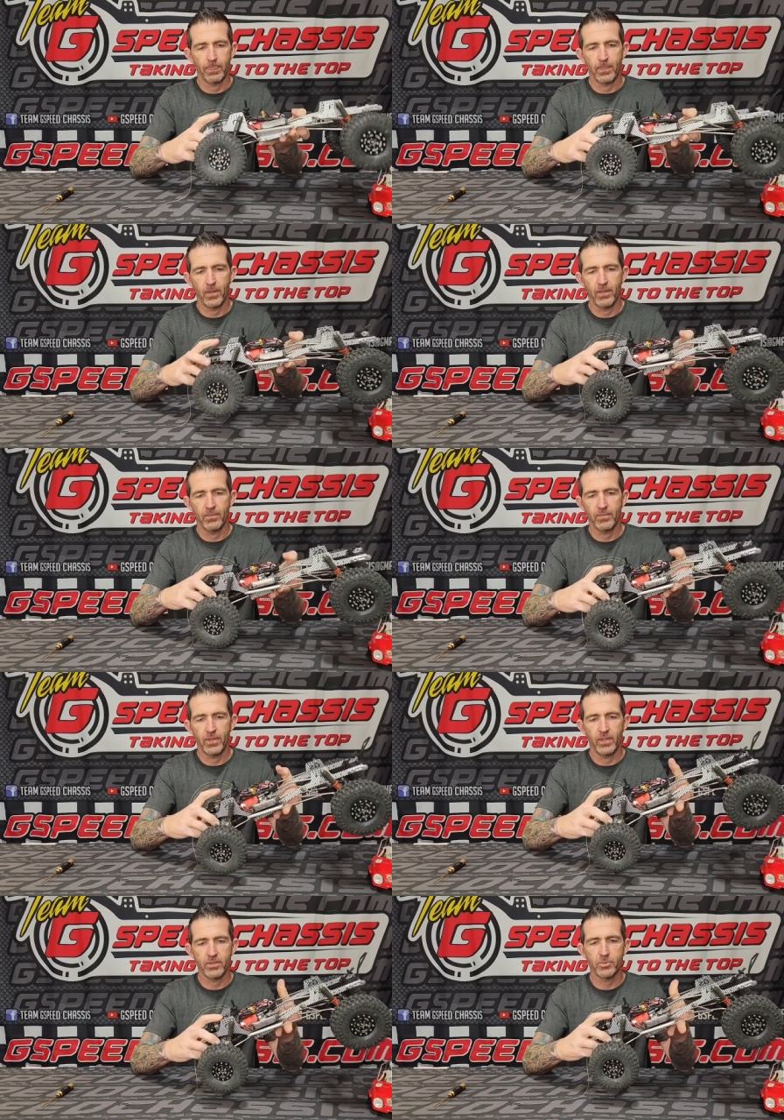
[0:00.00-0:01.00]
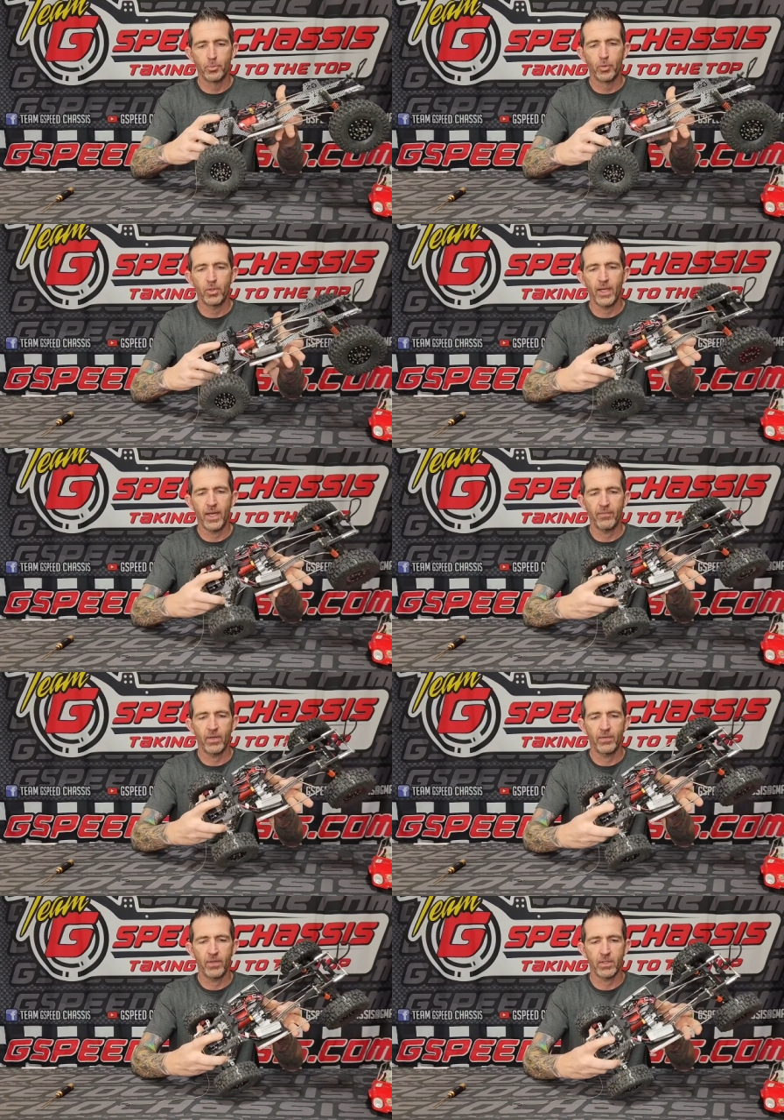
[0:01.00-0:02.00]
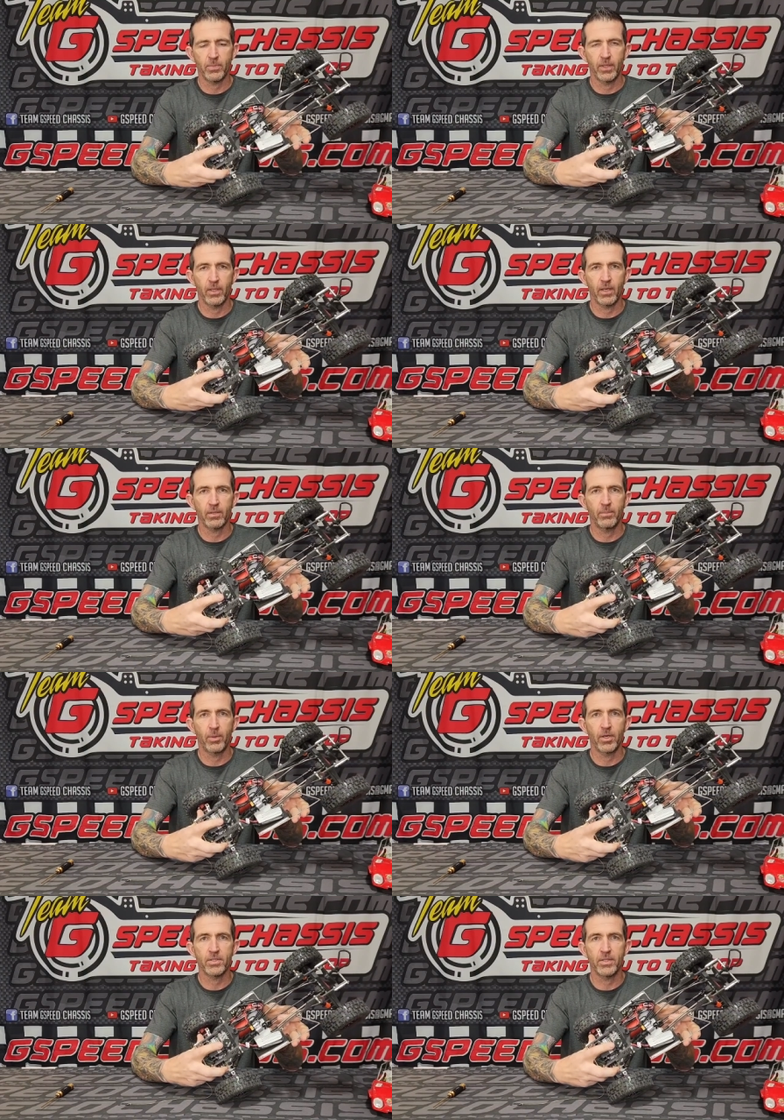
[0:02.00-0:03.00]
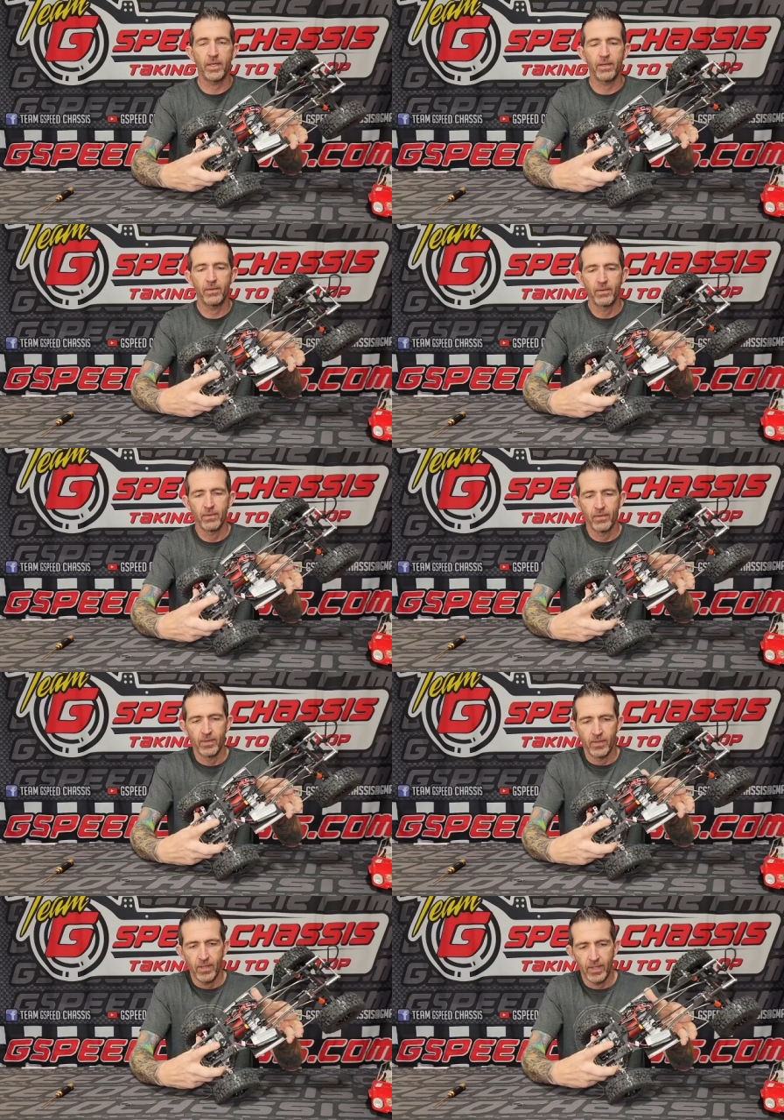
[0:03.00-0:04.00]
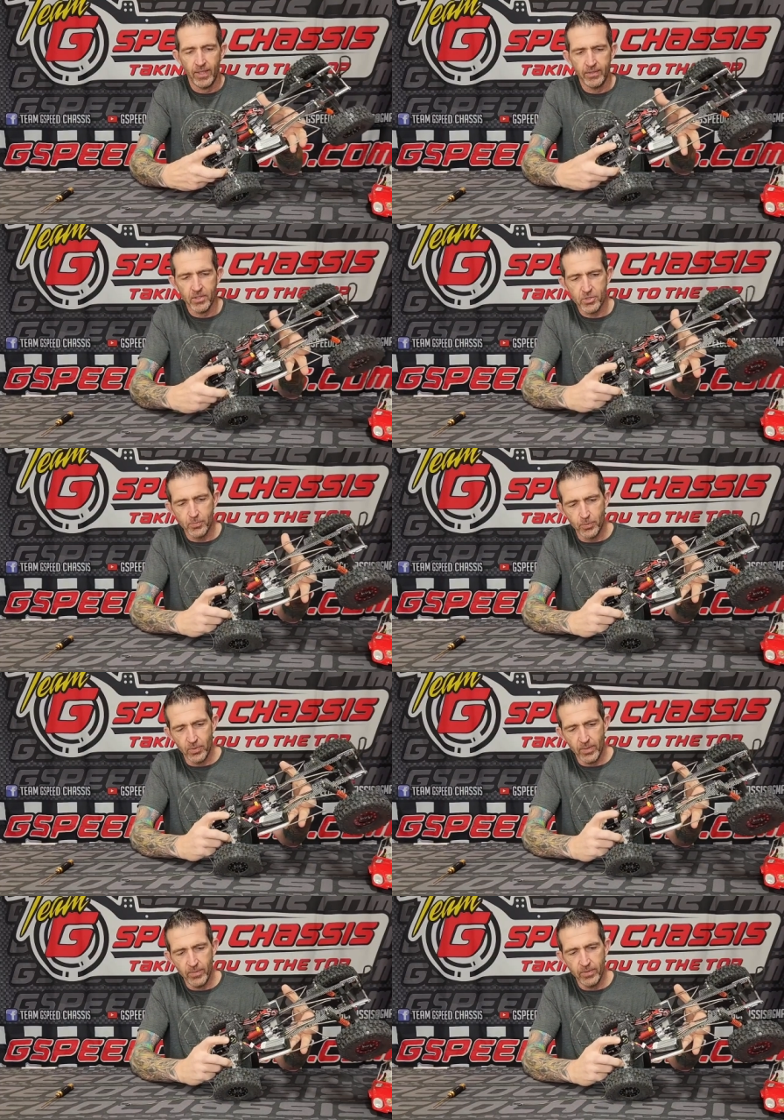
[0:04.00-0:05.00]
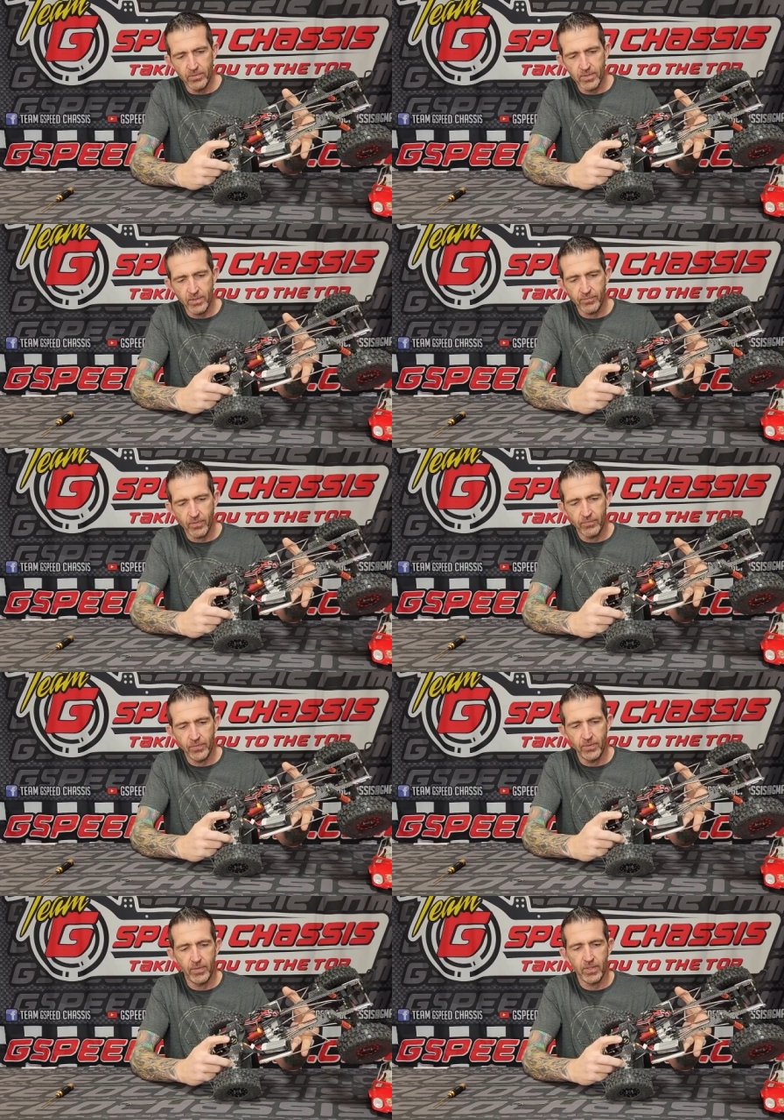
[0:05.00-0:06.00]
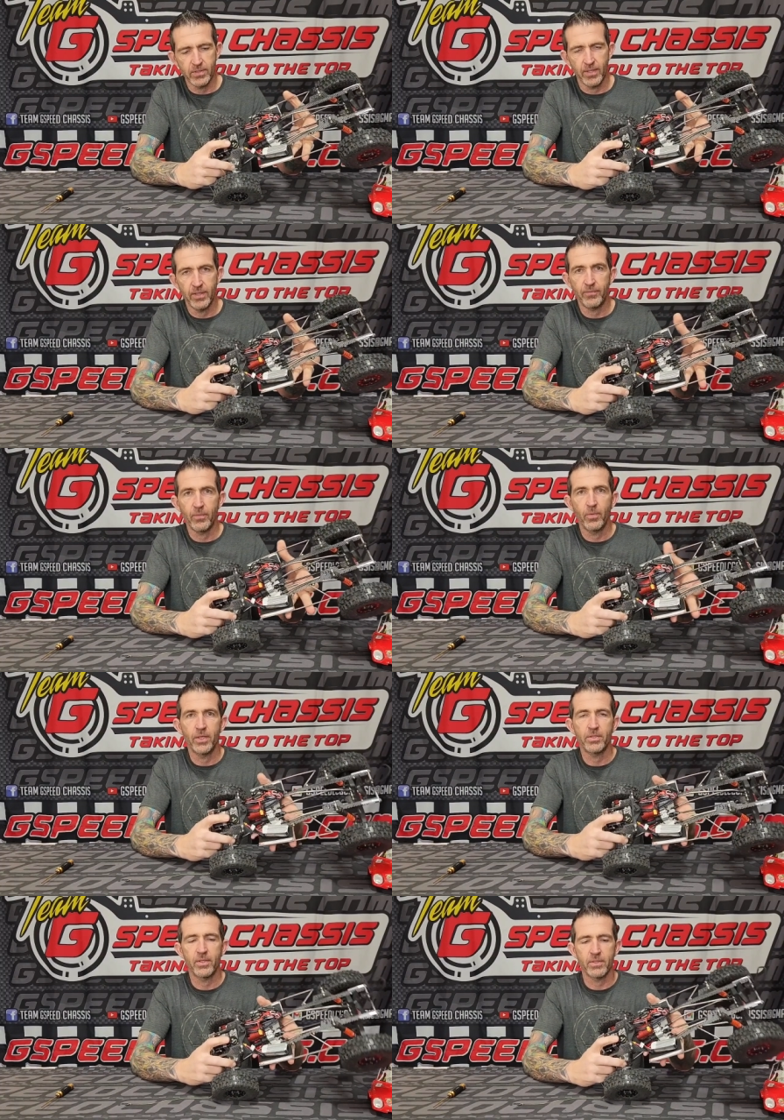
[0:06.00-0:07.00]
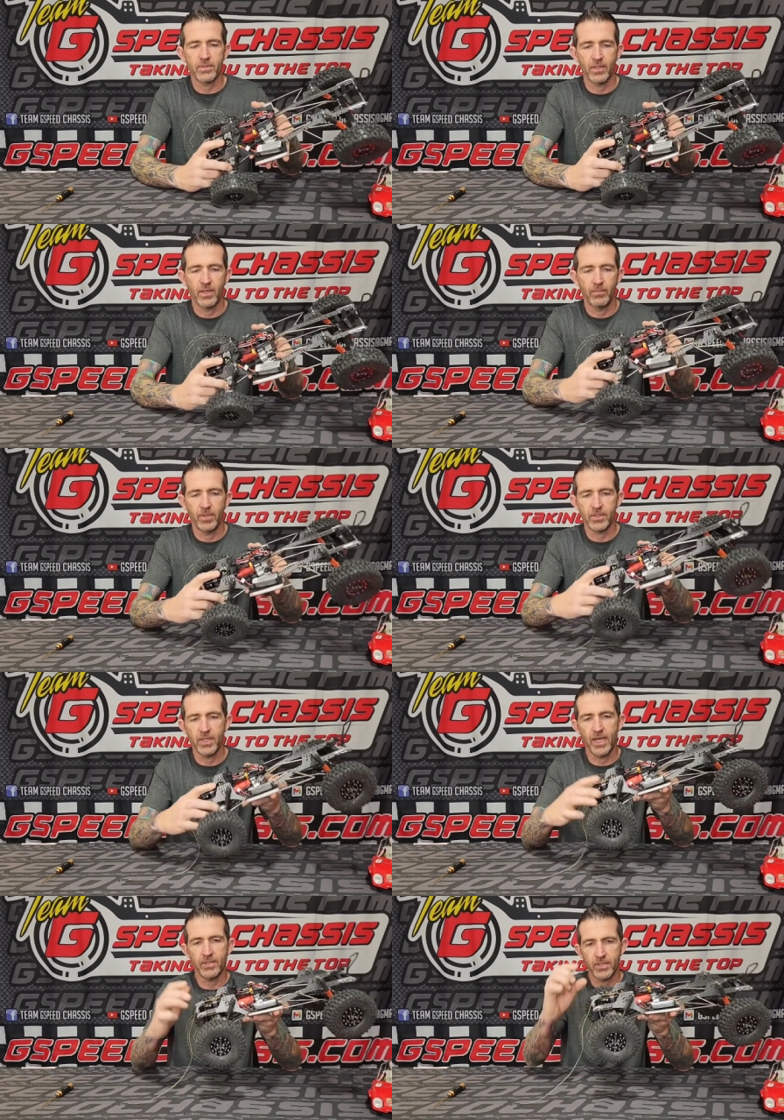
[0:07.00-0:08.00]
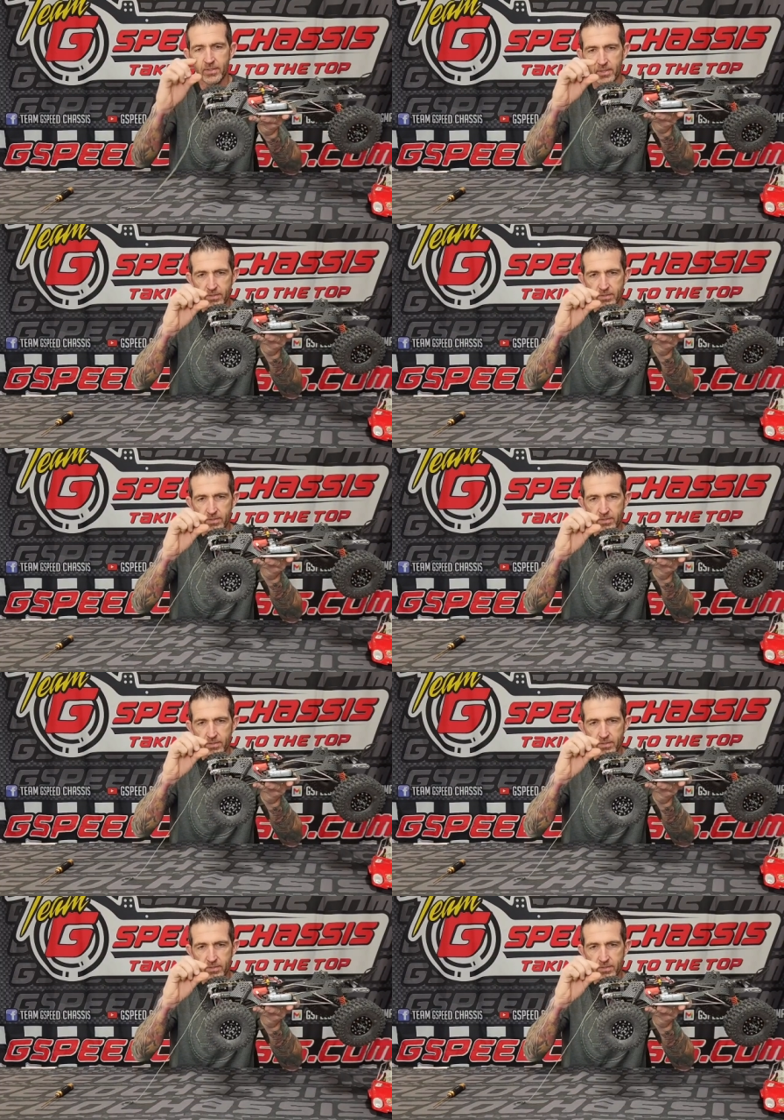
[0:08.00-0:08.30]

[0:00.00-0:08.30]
The spool I have on there is by Locked Up RC. I like this spool. I've been using it for a few years on different winches. It's nice because